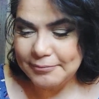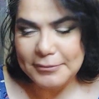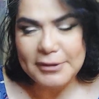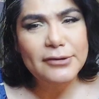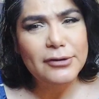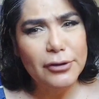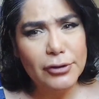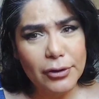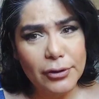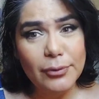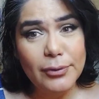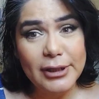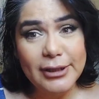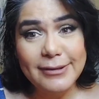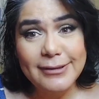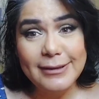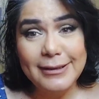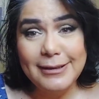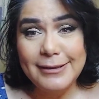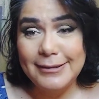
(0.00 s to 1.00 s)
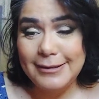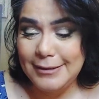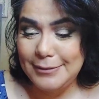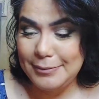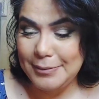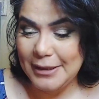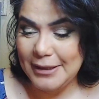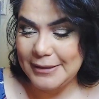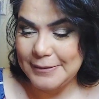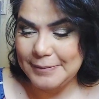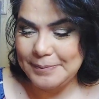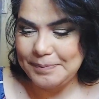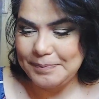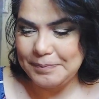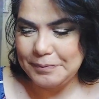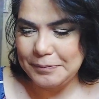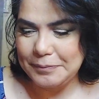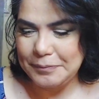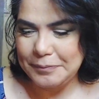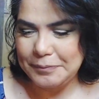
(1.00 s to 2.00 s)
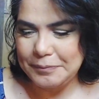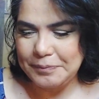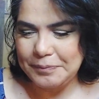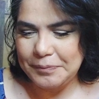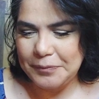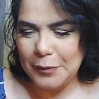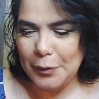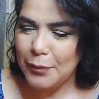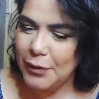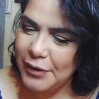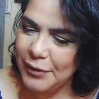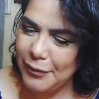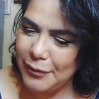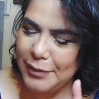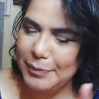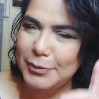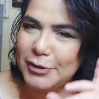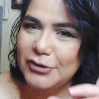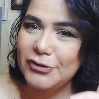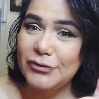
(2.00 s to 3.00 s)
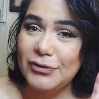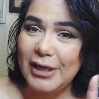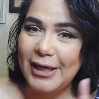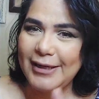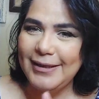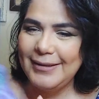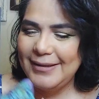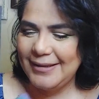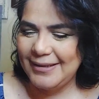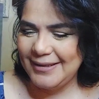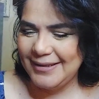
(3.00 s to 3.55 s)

it's not always easy, but we must try.